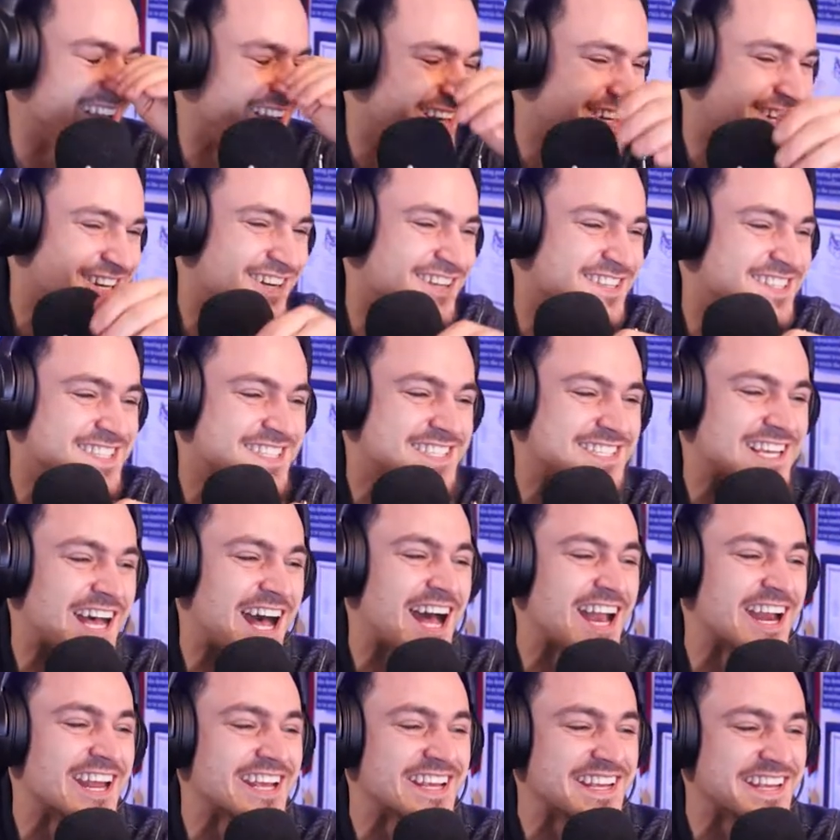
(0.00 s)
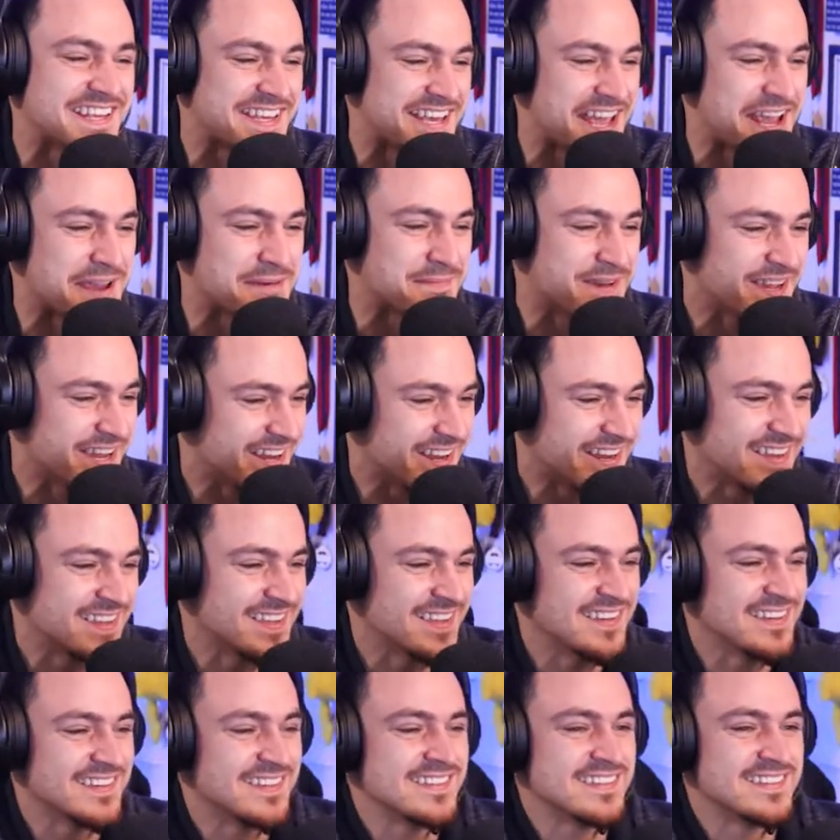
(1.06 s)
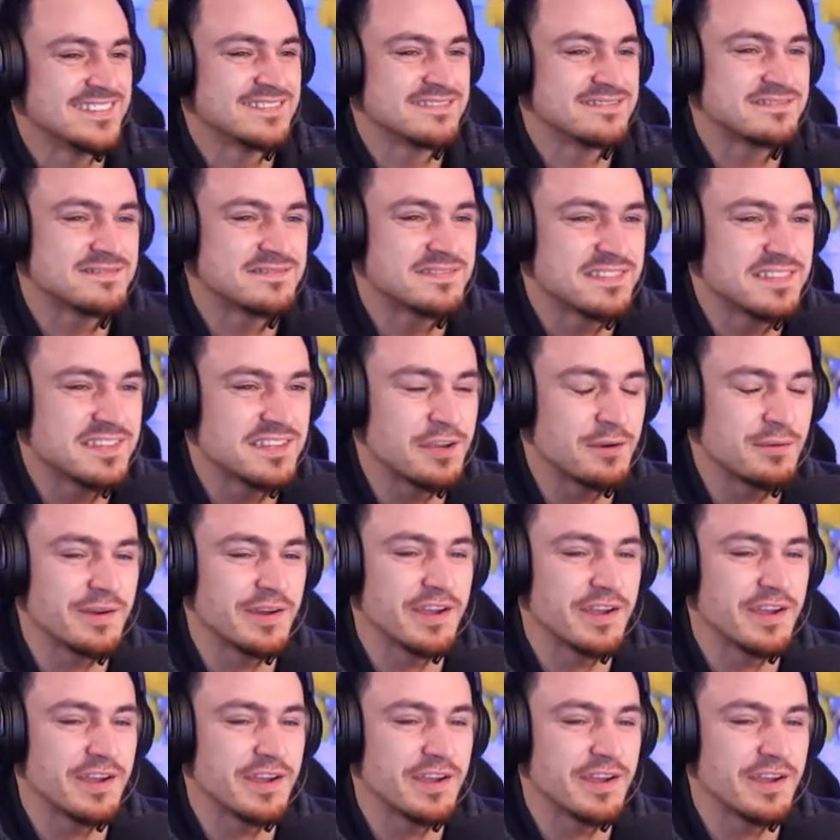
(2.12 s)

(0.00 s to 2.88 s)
one called Sonic Gaming. Here